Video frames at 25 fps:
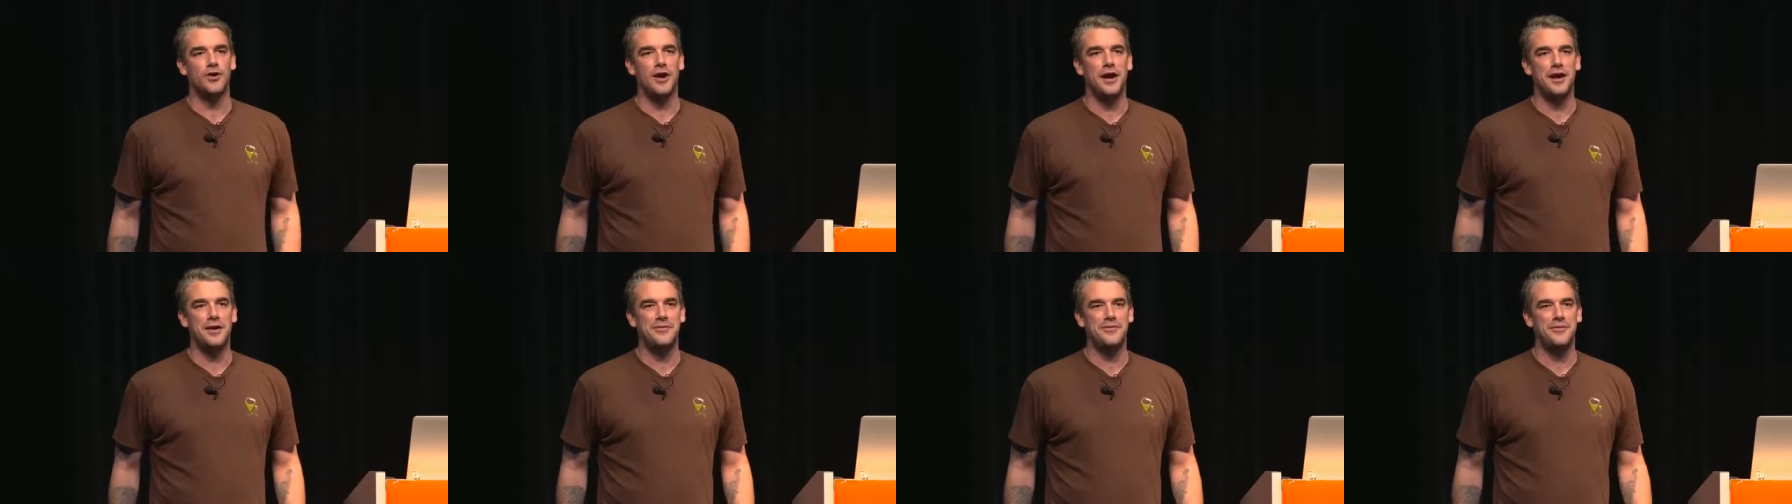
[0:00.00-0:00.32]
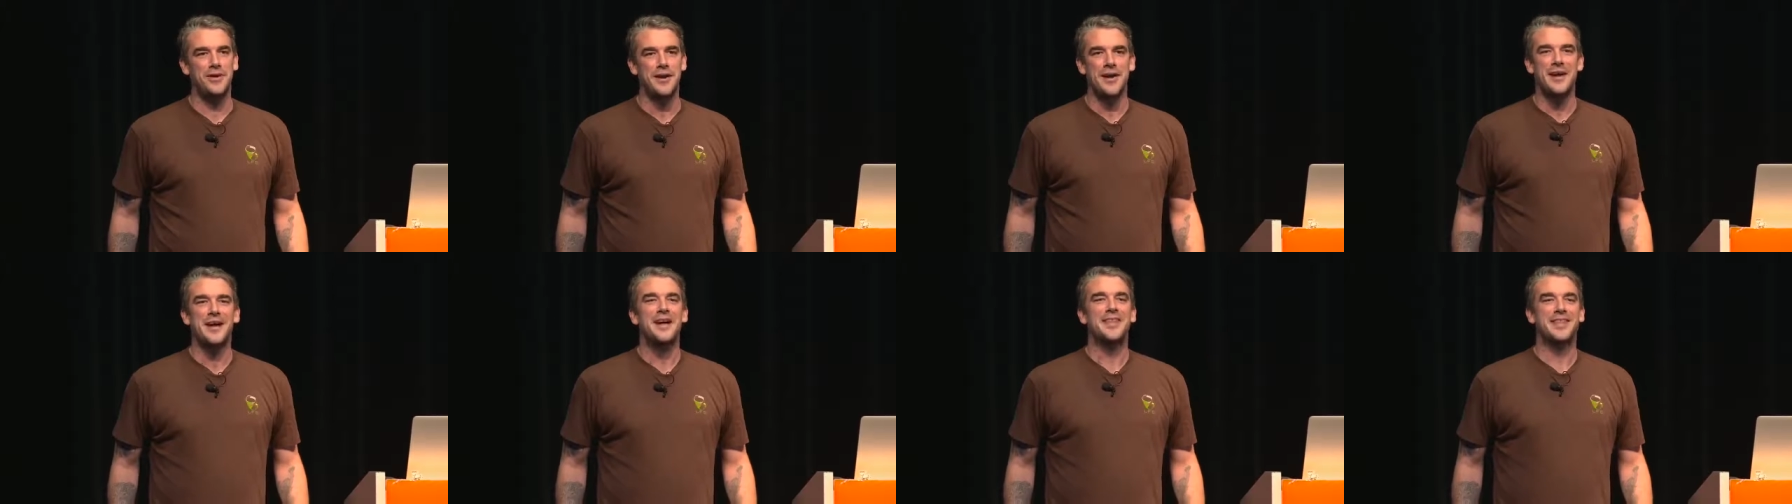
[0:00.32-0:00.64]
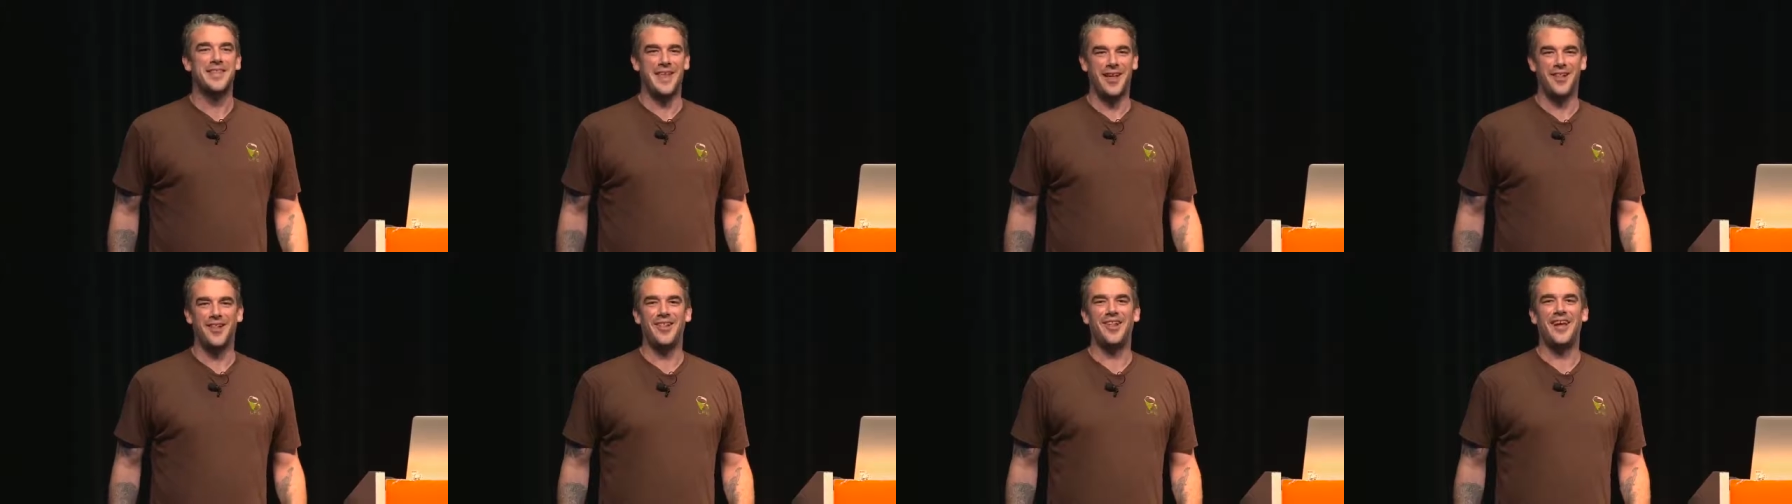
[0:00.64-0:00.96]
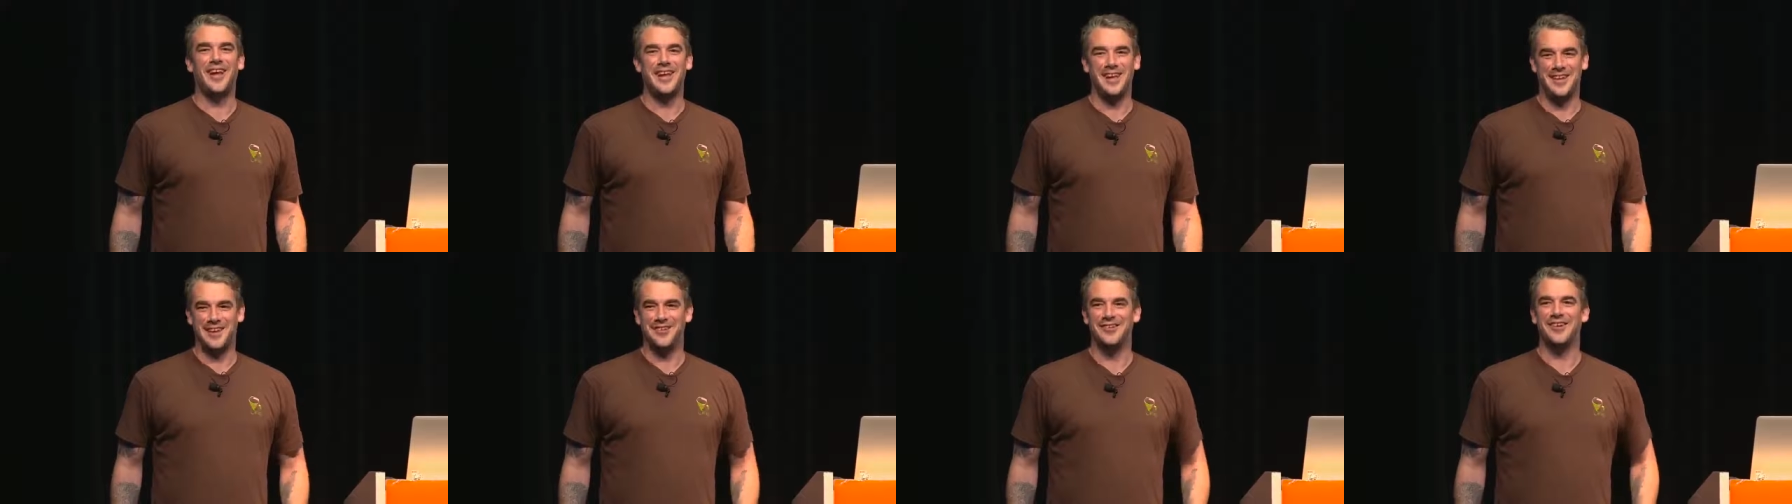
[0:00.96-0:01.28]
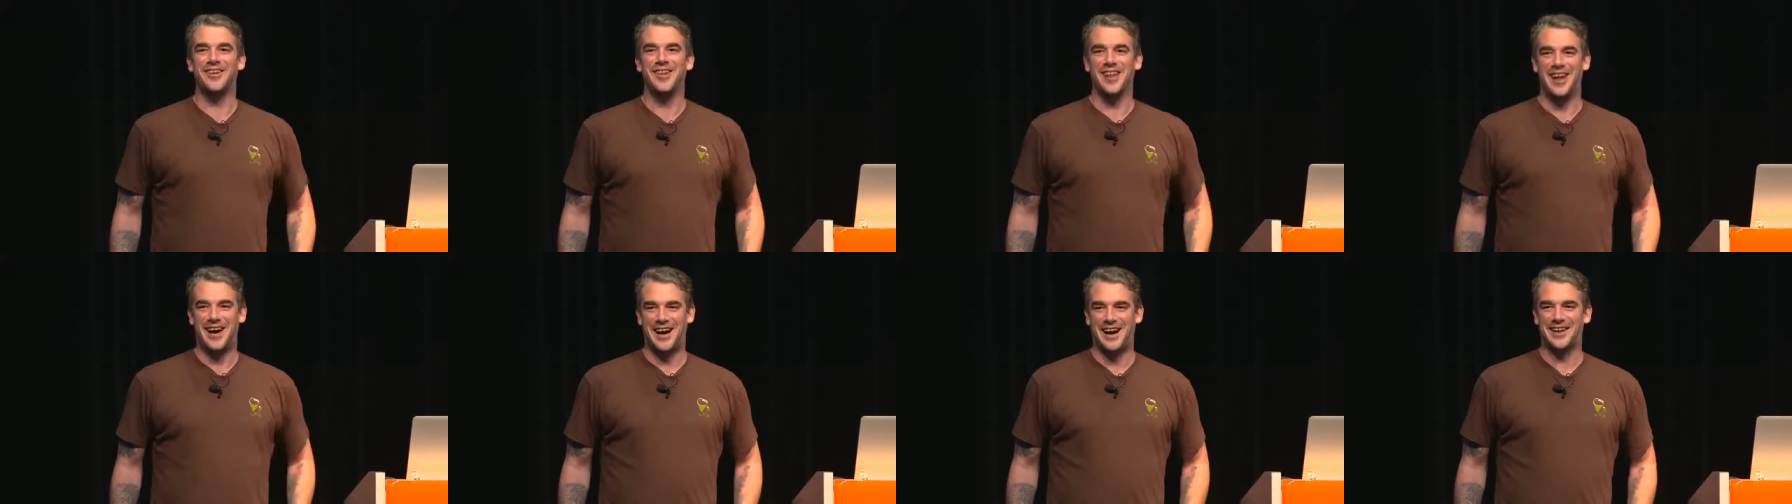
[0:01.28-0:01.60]
drive, they'll like
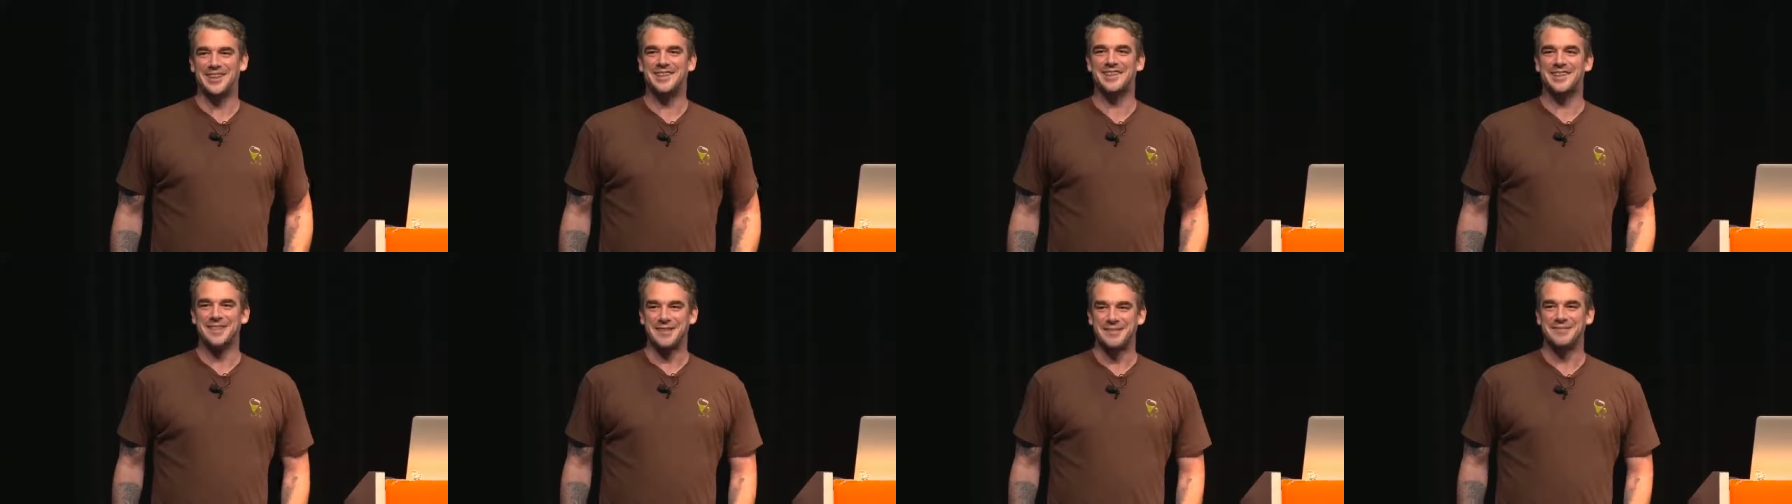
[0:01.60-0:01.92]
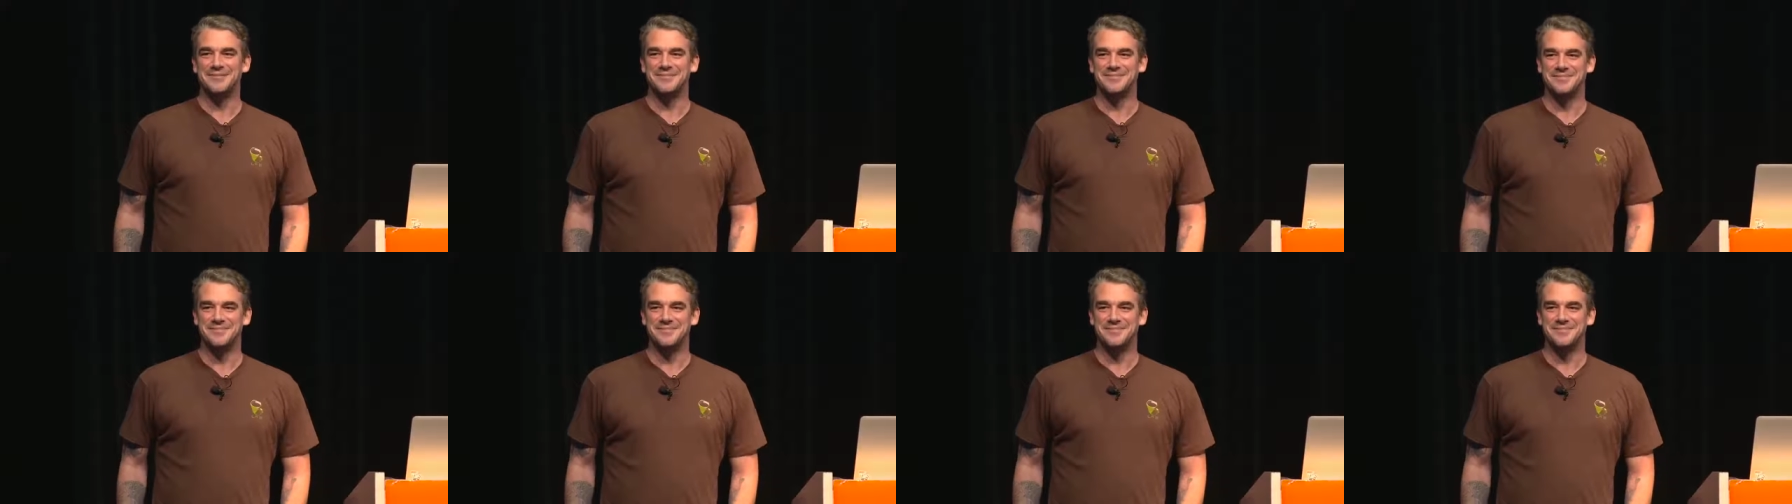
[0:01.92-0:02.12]
you a lot.